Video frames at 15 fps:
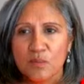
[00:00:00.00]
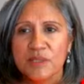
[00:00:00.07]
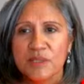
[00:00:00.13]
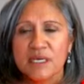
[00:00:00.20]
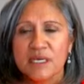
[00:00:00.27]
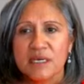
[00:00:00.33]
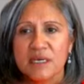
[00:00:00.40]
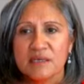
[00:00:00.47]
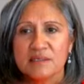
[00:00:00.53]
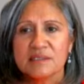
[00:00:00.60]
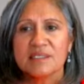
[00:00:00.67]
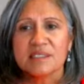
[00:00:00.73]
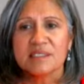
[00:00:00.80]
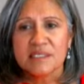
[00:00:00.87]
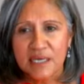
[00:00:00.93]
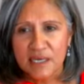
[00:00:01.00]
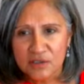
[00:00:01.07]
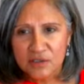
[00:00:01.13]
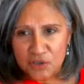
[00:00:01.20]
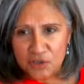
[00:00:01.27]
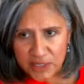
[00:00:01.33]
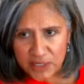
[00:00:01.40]
the
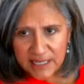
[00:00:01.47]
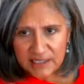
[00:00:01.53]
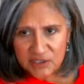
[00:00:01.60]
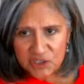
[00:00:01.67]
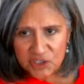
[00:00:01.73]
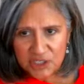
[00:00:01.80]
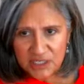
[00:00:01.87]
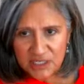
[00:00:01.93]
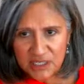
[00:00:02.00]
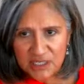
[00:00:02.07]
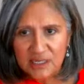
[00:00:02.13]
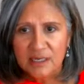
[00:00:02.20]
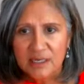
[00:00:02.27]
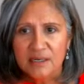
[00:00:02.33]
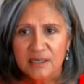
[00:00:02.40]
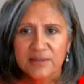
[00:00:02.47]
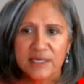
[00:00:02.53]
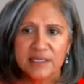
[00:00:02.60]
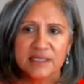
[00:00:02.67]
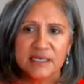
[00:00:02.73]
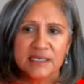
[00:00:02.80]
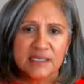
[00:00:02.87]
sales strategy
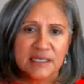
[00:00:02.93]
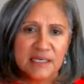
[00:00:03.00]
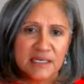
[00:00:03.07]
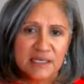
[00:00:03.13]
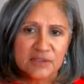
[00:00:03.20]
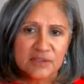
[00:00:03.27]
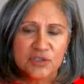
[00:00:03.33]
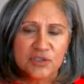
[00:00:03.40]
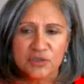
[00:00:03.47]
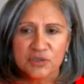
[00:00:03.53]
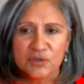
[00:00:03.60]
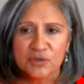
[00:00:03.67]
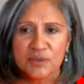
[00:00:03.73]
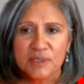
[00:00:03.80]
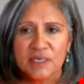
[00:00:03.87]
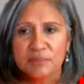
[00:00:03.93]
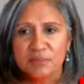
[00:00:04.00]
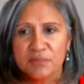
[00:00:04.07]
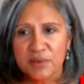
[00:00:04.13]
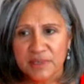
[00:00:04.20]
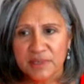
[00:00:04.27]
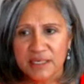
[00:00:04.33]
that they need to
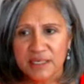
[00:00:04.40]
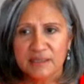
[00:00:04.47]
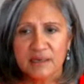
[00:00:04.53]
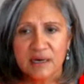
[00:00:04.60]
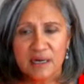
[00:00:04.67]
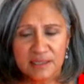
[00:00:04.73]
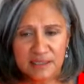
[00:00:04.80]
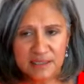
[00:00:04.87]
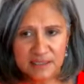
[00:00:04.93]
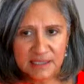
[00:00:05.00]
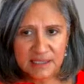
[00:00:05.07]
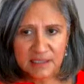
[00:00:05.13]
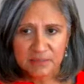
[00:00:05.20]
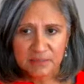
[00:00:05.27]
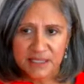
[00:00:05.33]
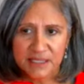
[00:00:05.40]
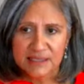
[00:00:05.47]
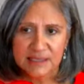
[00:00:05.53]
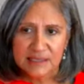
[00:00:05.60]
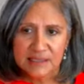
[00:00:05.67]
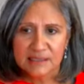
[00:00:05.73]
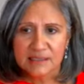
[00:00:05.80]
implement on a daily
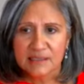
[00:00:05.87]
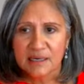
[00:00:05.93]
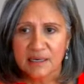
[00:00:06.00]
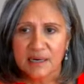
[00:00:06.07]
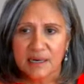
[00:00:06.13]
basis.